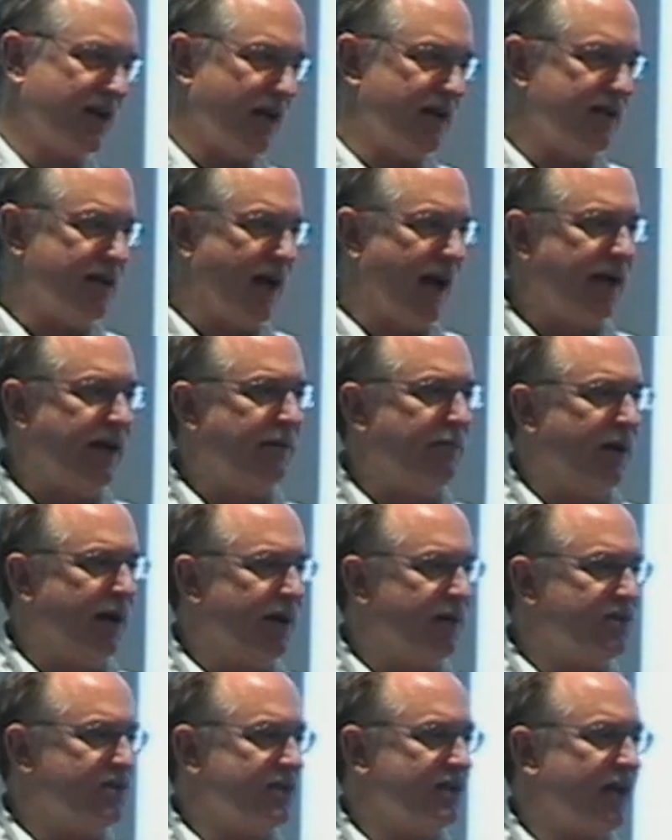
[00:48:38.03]
on ninety
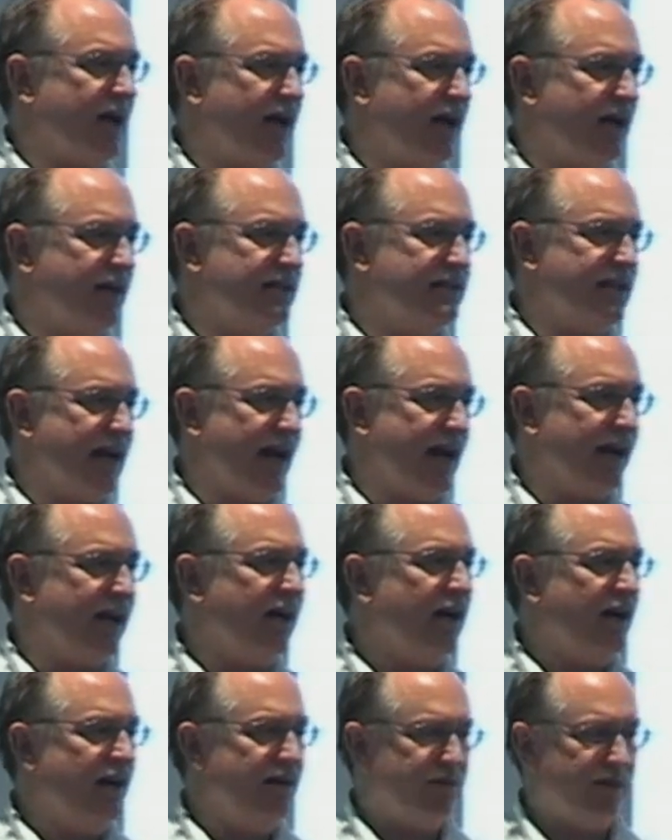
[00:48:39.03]
minutes a day
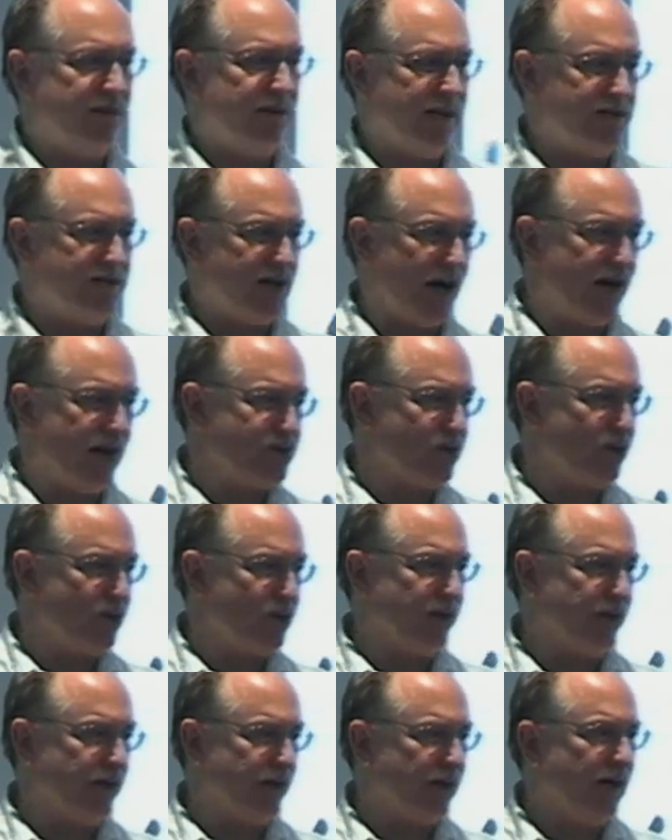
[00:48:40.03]
for the entire school
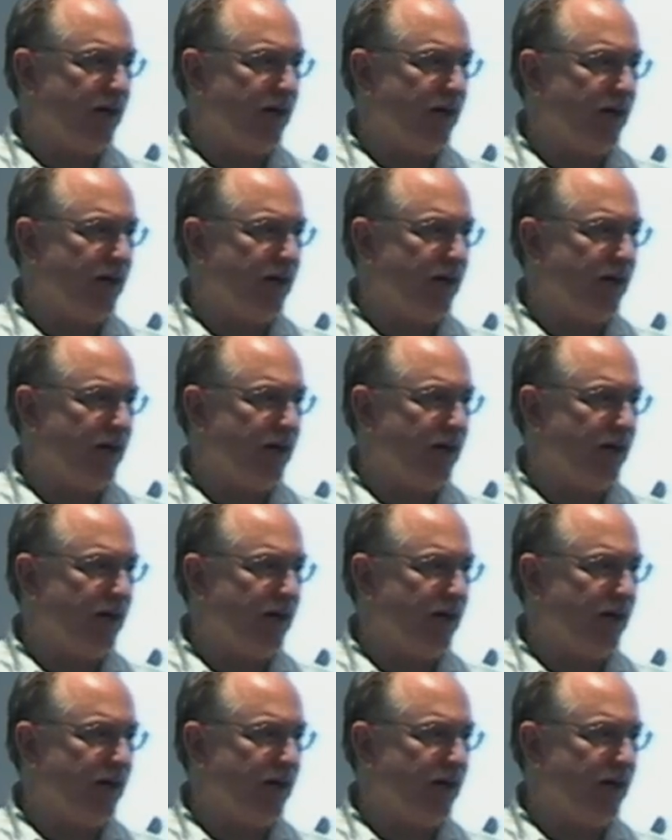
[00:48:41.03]
year,